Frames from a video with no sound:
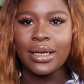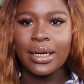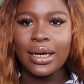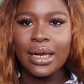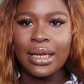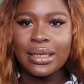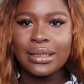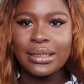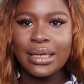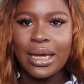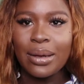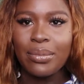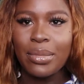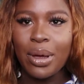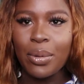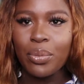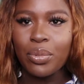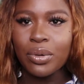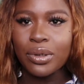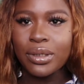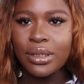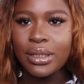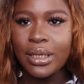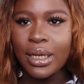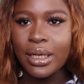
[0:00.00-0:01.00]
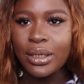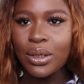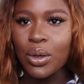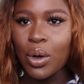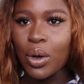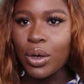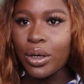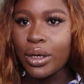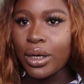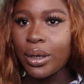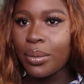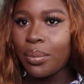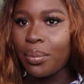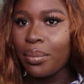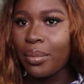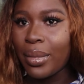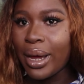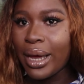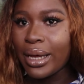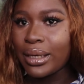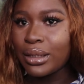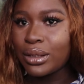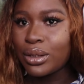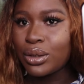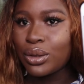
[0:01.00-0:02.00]
another time, I posted this on
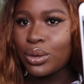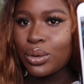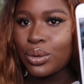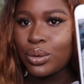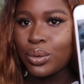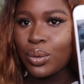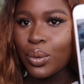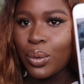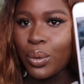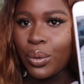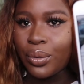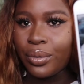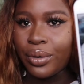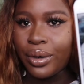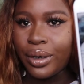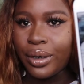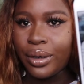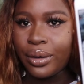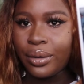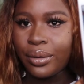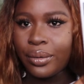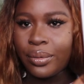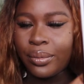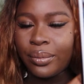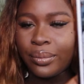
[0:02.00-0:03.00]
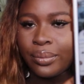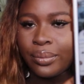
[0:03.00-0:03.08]
my story,